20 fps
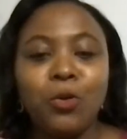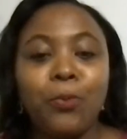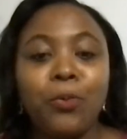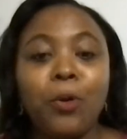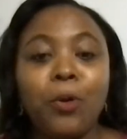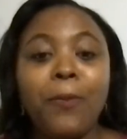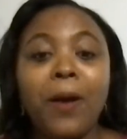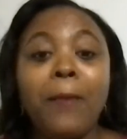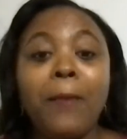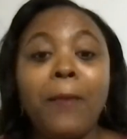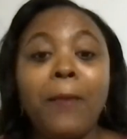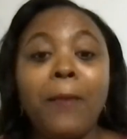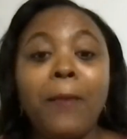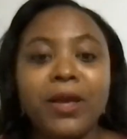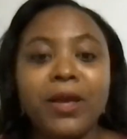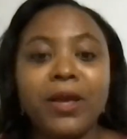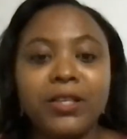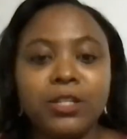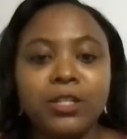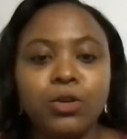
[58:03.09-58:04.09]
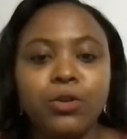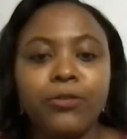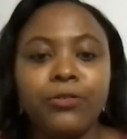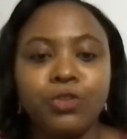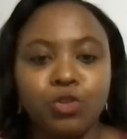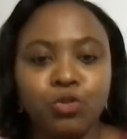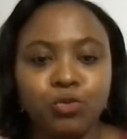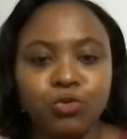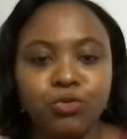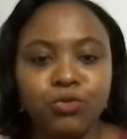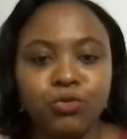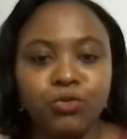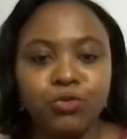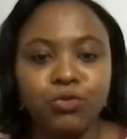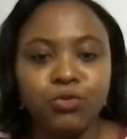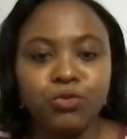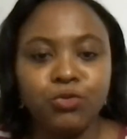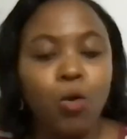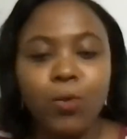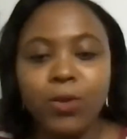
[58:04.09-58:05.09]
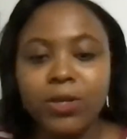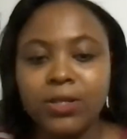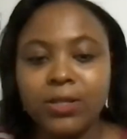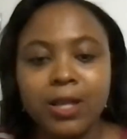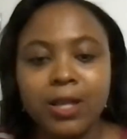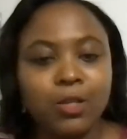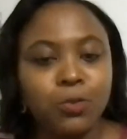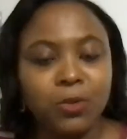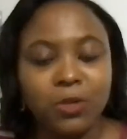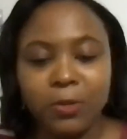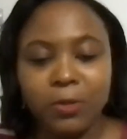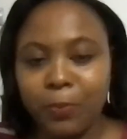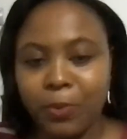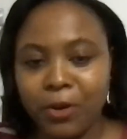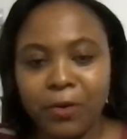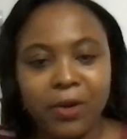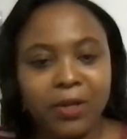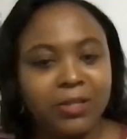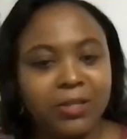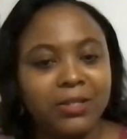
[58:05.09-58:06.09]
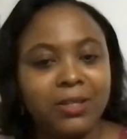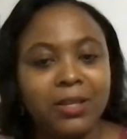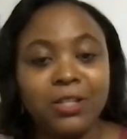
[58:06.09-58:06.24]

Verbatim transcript: proper parenting of children always starts with the parents.